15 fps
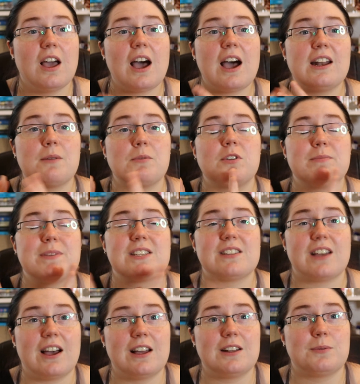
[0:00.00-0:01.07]
And I'm going to be
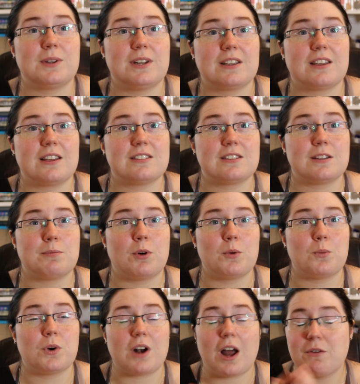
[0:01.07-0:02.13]
sad when it gets to the
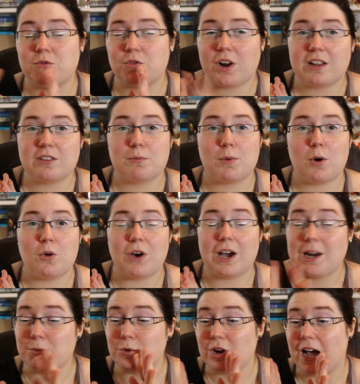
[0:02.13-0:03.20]
point where I've read them all
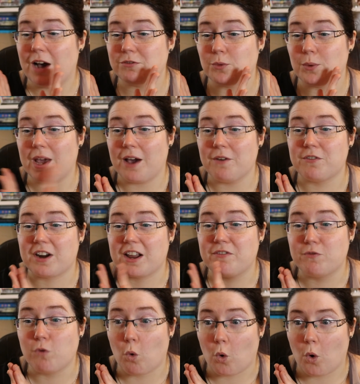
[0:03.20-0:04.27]
and I'm going to have to wait every
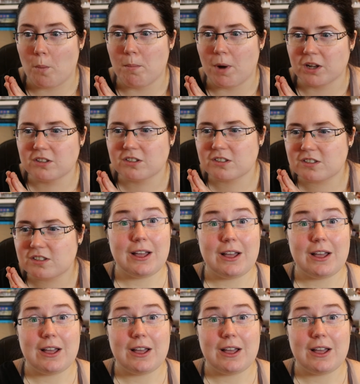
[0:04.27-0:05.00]
4 months.